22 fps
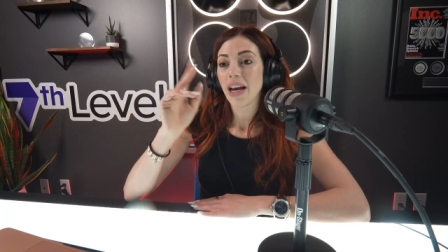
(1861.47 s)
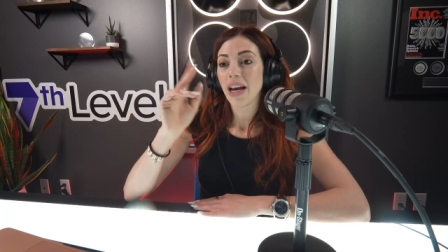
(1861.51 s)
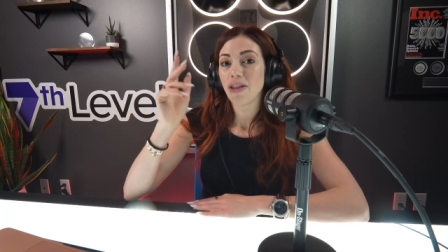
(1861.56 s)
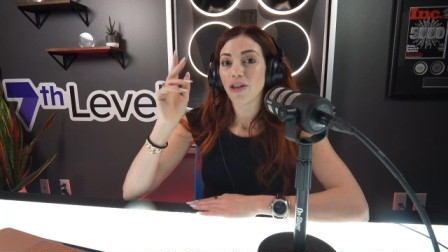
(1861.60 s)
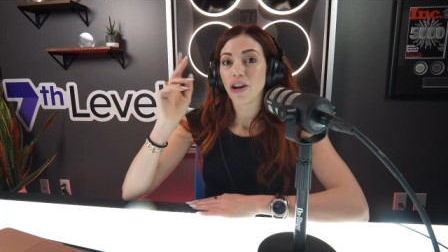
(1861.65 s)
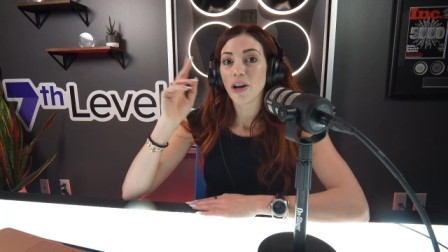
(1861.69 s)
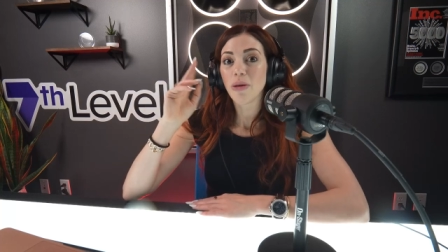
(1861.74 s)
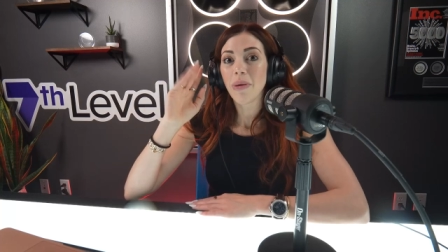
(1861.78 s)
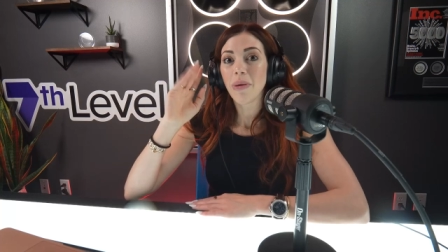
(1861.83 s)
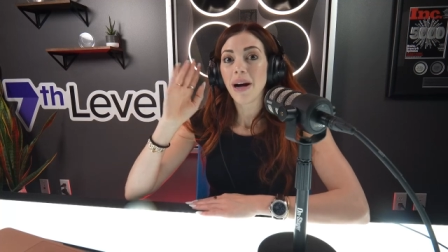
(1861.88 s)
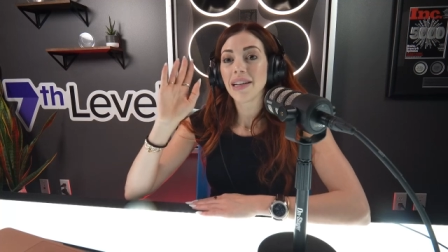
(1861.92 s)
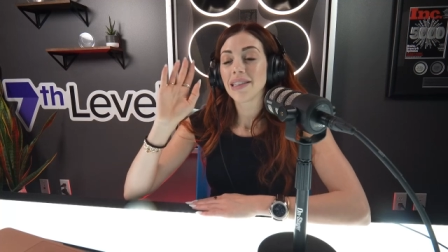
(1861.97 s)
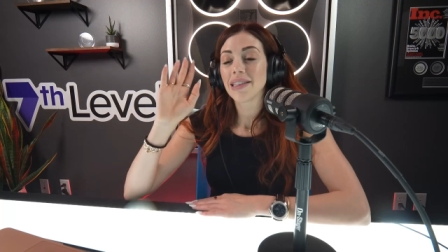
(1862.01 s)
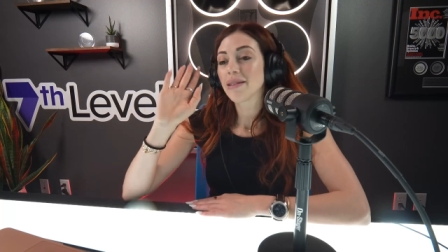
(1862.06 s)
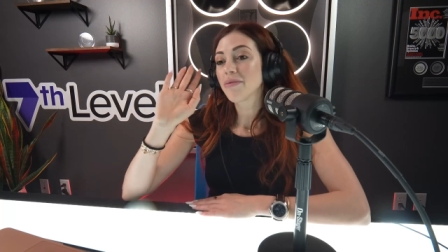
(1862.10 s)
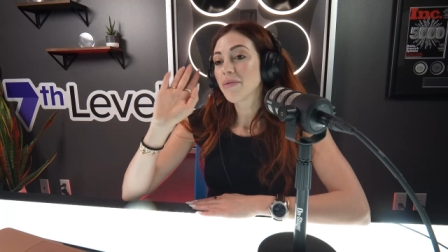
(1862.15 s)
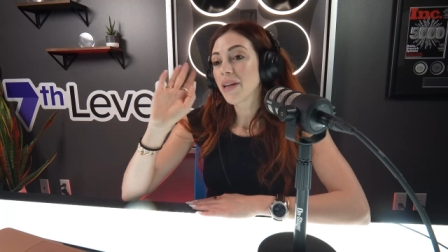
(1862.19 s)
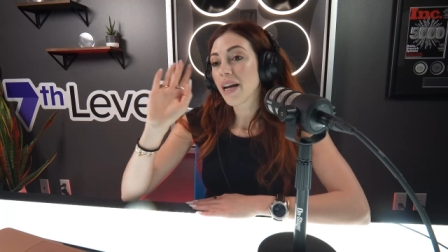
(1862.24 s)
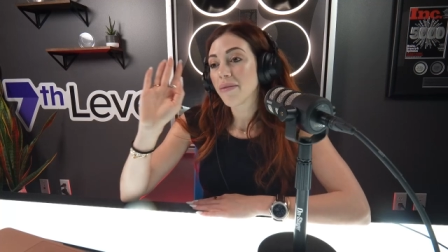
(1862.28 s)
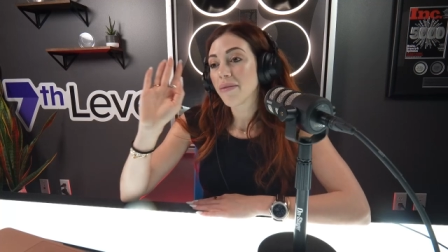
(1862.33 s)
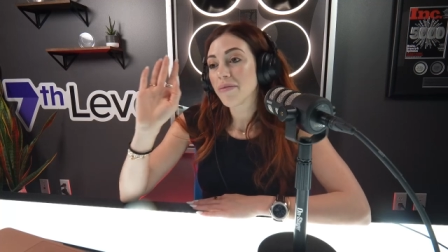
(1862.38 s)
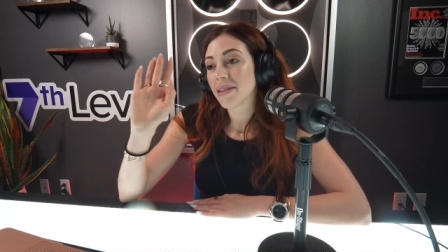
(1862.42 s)
in their mind,
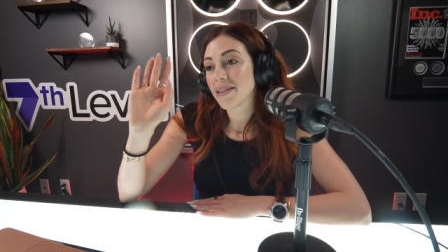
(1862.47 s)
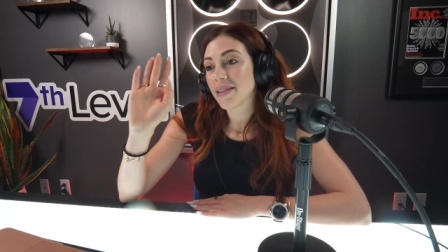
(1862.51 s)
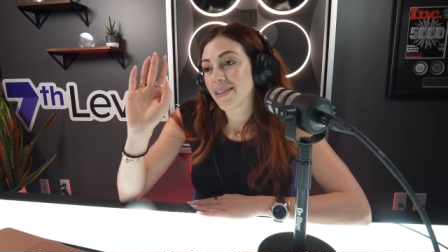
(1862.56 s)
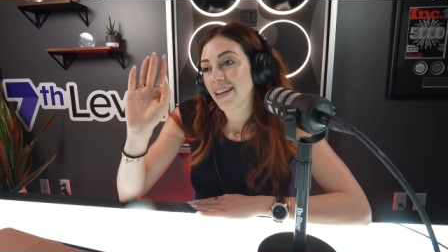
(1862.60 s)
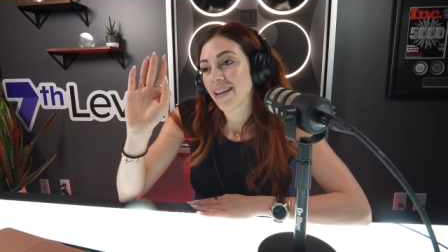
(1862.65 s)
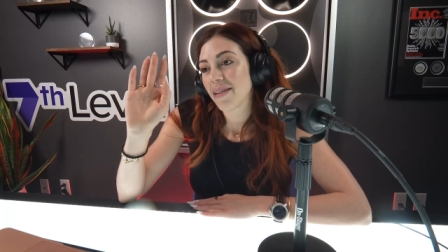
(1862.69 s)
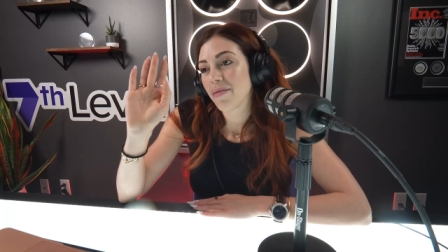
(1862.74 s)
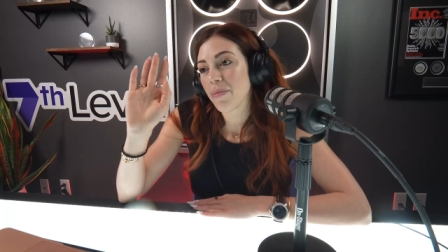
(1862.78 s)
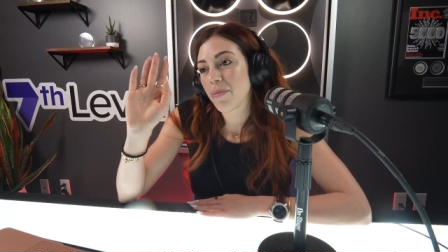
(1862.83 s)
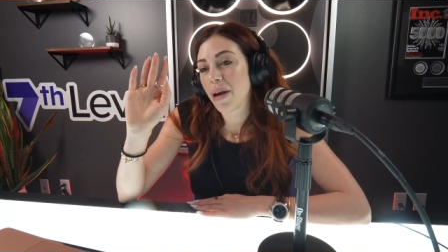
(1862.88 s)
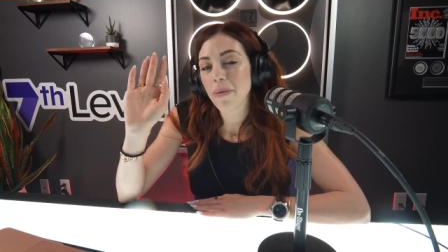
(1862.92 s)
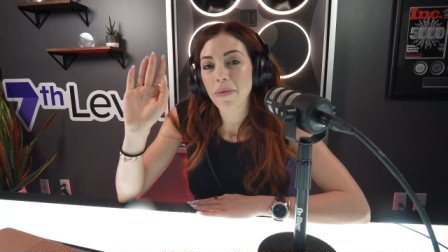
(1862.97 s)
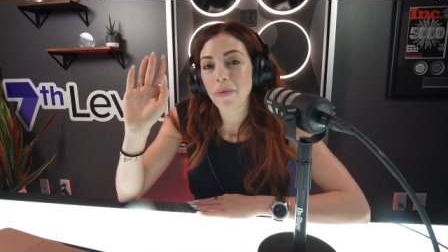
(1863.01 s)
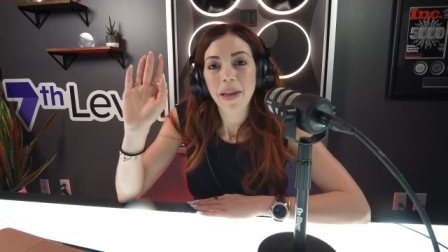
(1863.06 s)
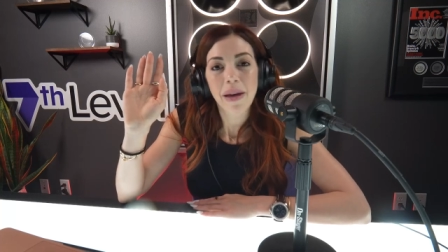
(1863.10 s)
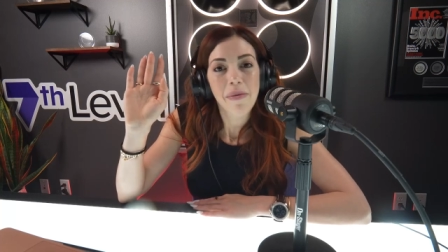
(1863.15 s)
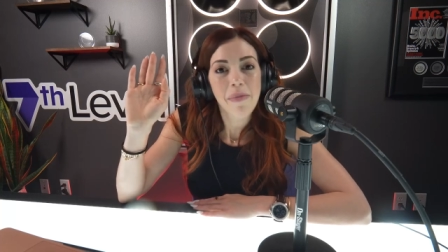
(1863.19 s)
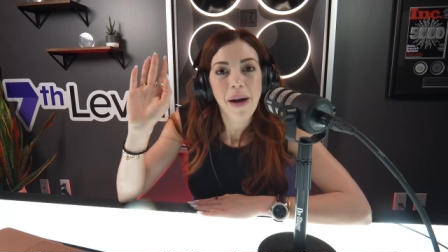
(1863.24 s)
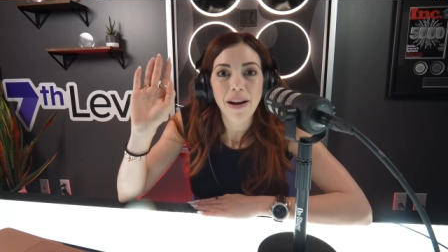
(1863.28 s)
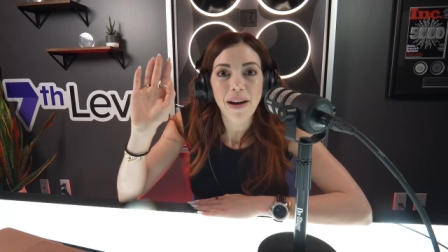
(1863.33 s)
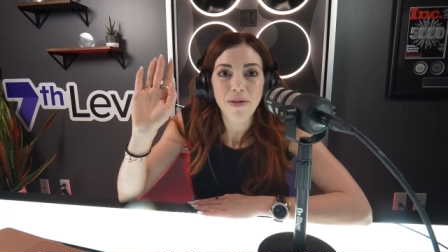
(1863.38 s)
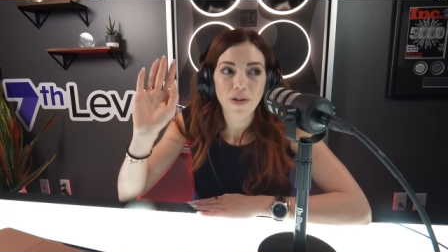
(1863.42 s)
sometimes maybe they
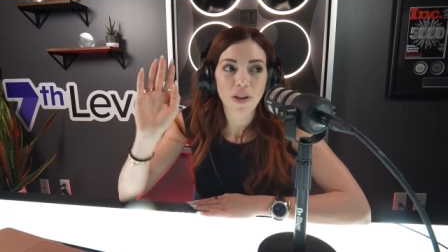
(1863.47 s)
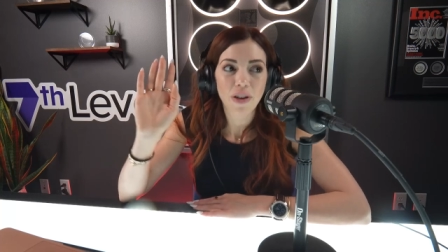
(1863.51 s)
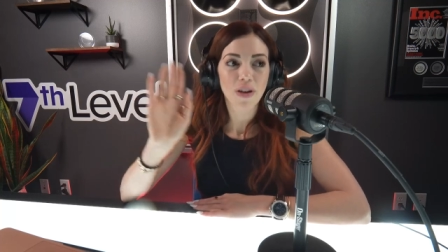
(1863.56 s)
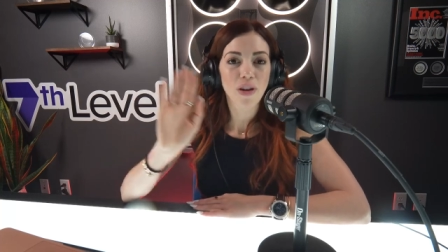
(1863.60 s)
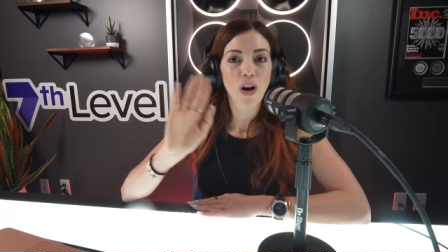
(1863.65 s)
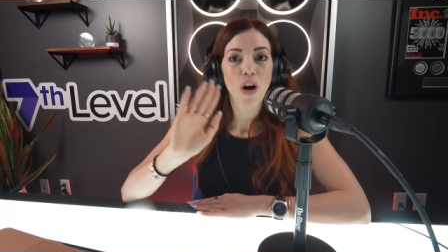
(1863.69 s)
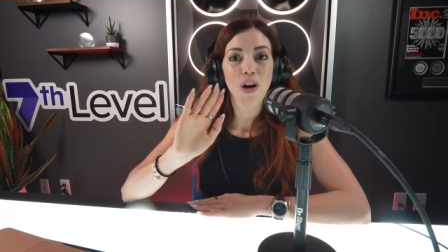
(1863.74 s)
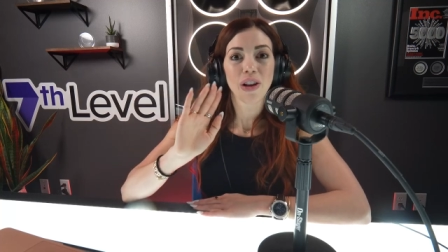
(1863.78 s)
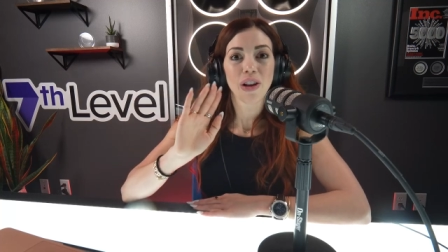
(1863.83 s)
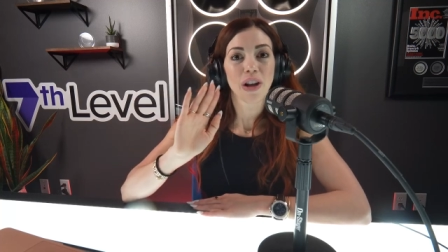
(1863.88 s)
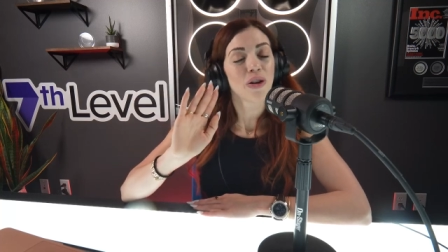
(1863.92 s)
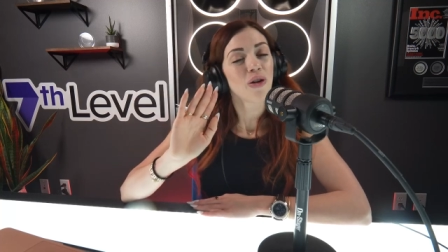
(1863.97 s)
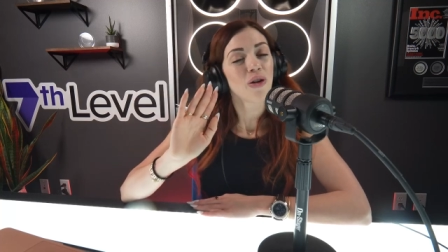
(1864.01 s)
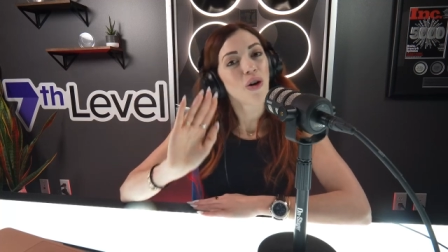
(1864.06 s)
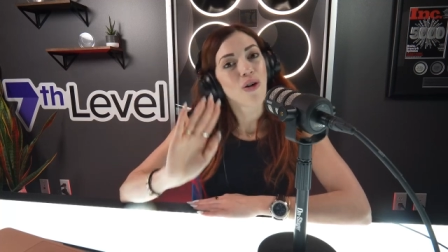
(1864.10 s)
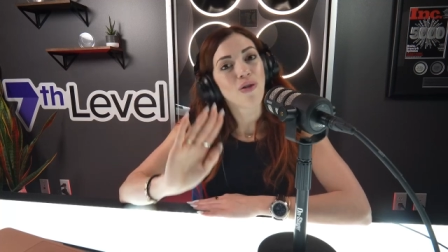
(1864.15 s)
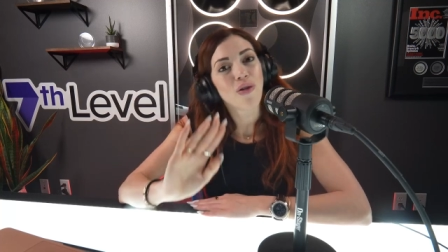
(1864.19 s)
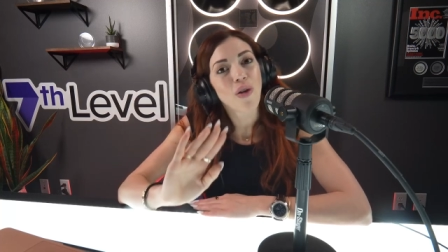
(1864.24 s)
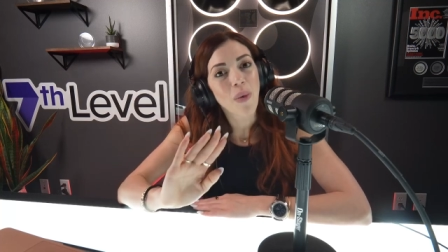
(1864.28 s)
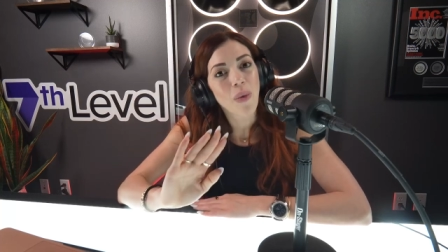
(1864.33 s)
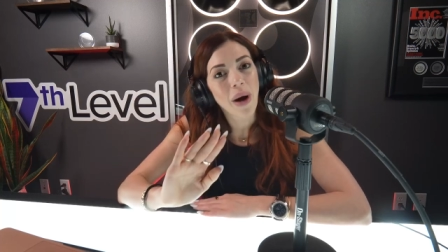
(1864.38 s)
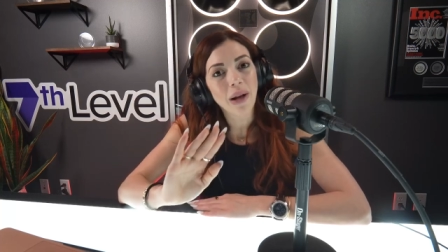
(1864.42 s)
might feel a little
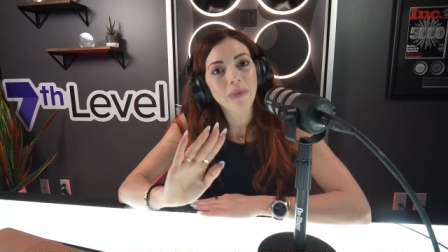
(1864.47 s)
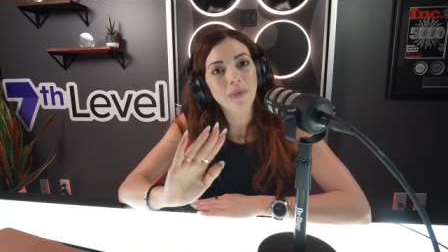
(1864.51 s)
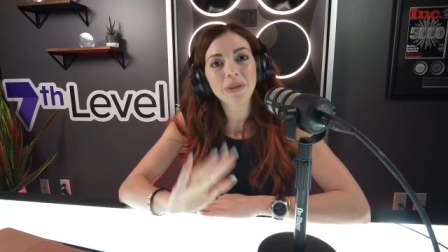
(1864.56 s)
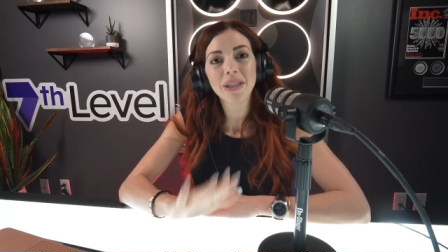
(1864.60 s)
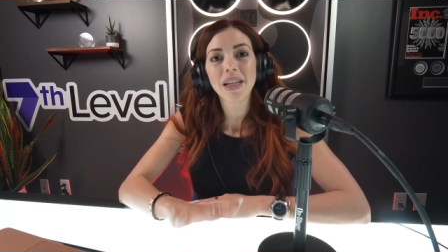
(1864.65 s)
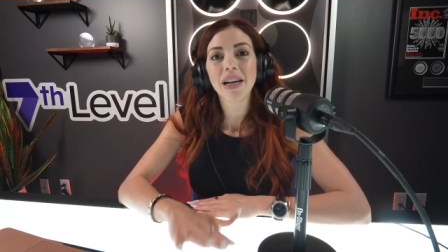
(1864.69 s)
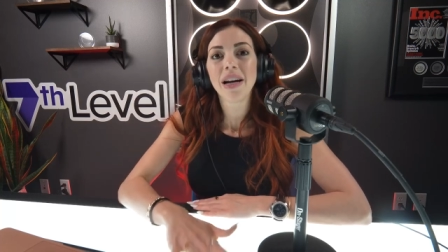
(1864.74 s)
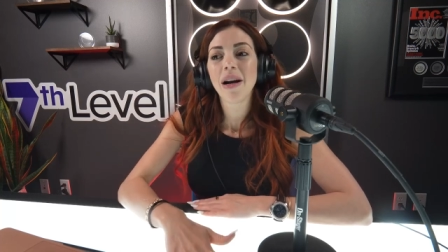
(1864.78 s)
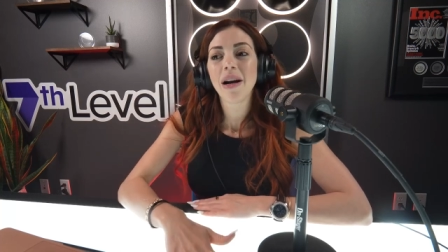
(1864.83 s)
overwhelmed